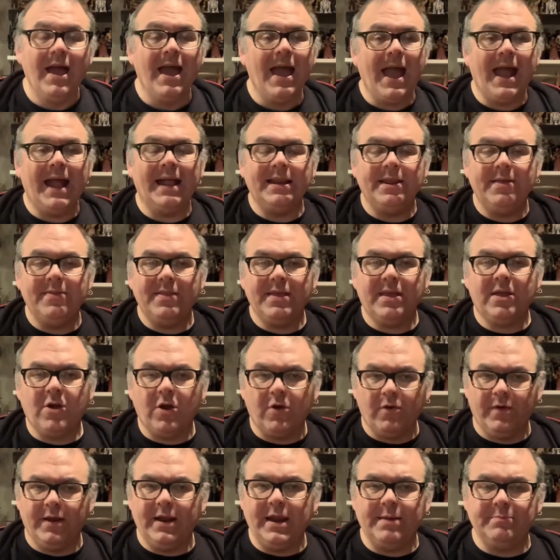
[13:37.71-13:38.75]
And in the
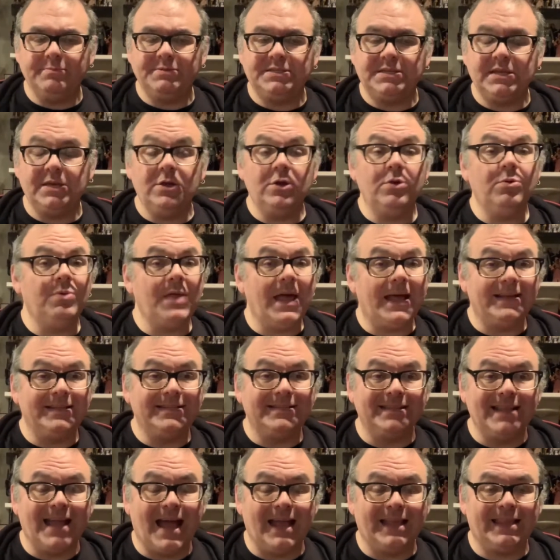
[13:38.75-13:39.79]
current MCU, that is
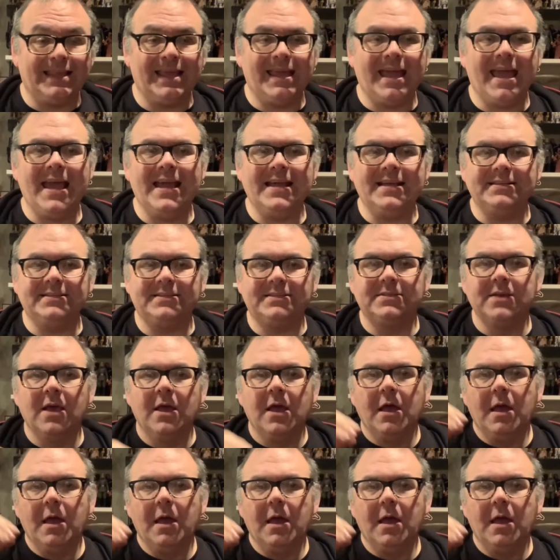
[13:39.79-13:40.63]
not the case.